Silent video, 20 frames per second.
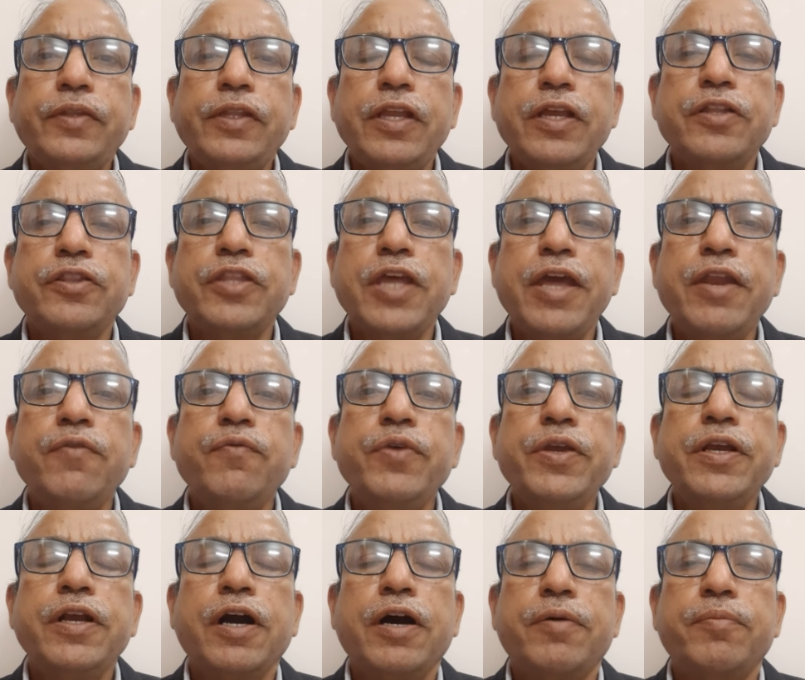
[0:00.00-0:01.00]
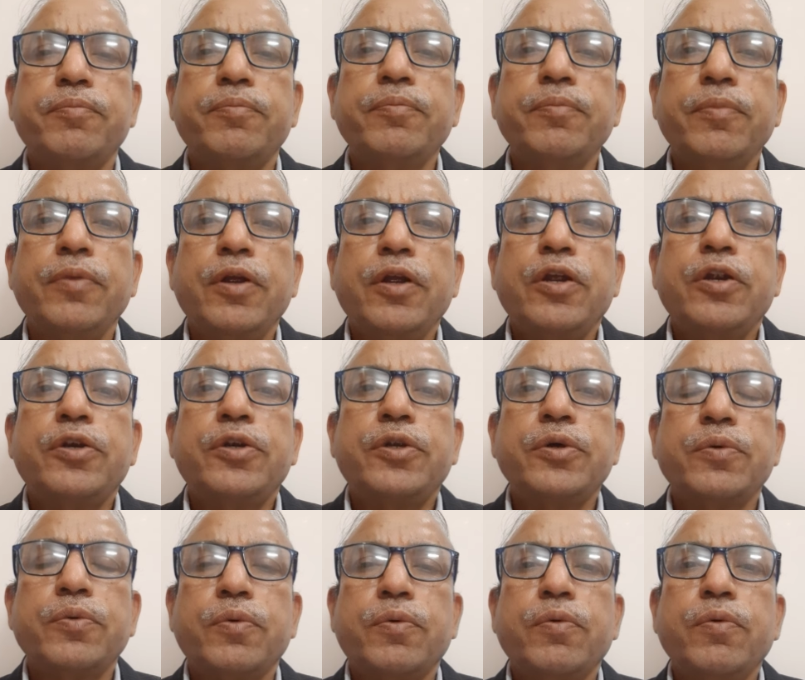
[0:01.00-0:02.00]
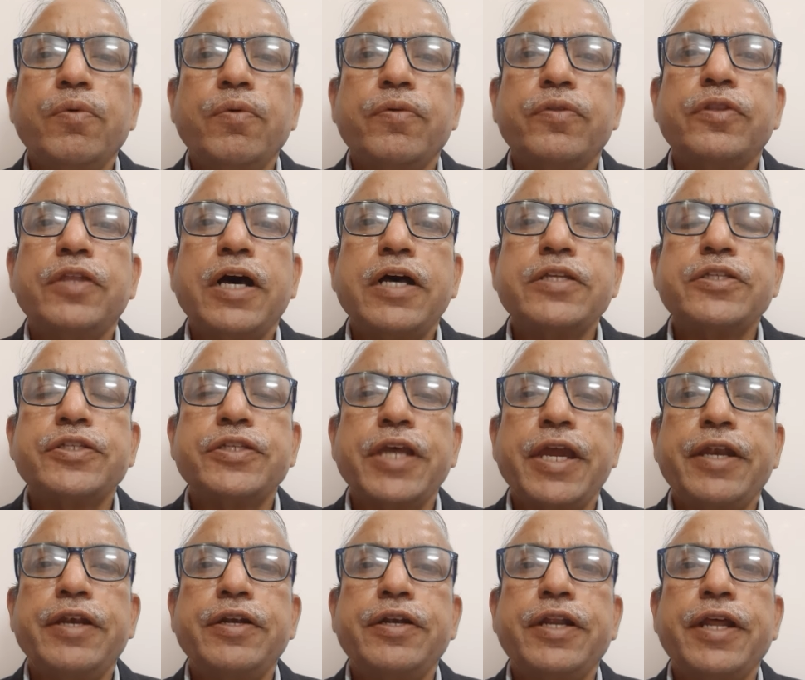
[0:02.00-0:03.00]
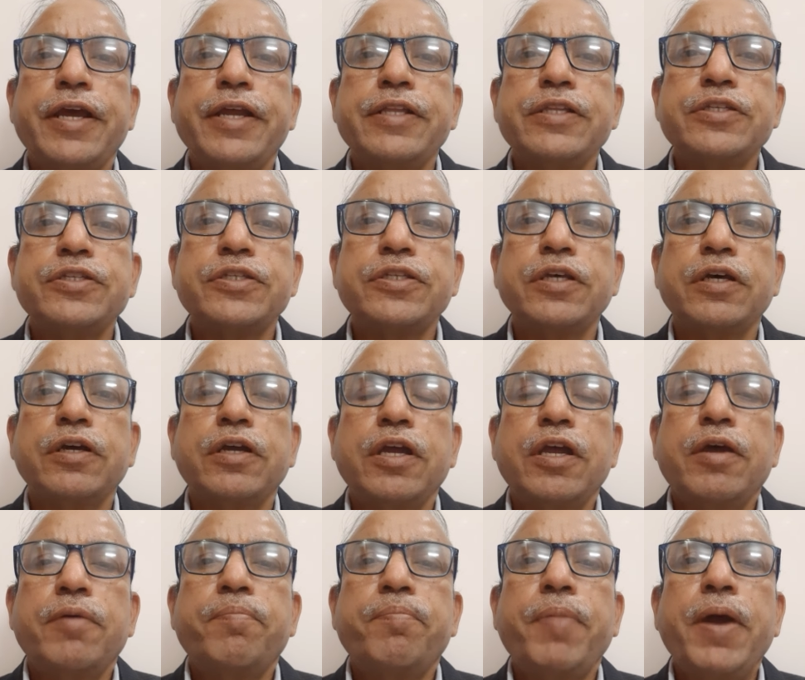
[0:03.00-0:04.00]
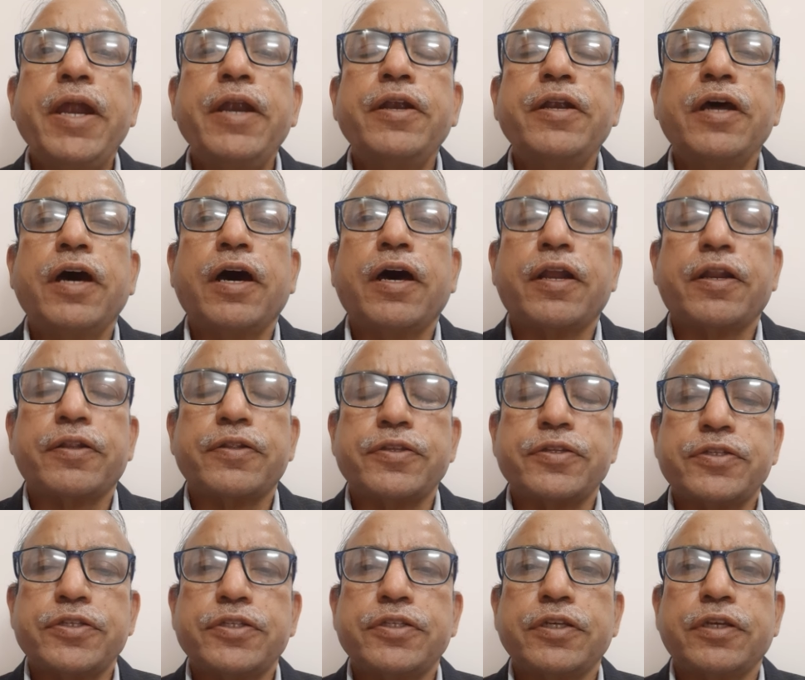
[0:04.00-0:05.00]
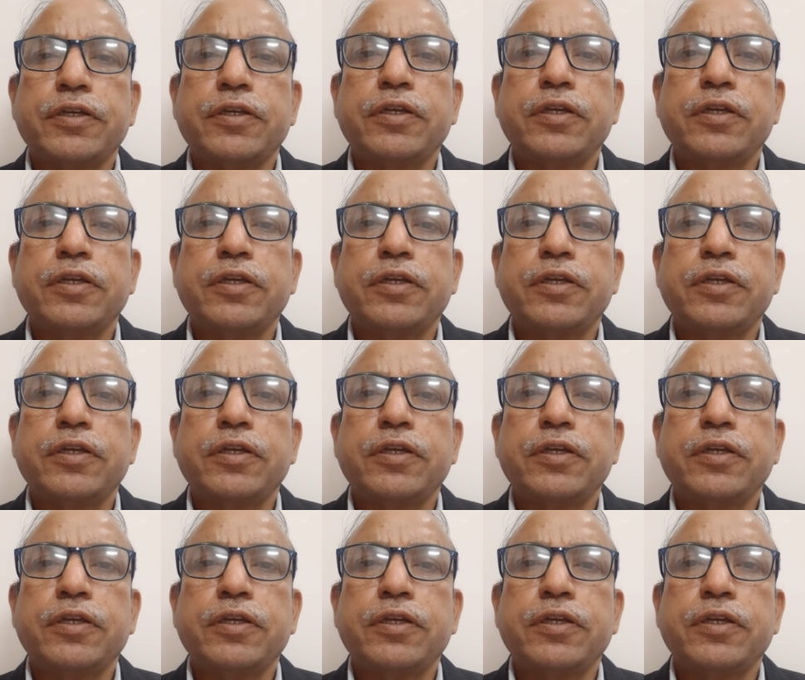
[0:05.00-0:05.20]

Then we come to the sentence patterns.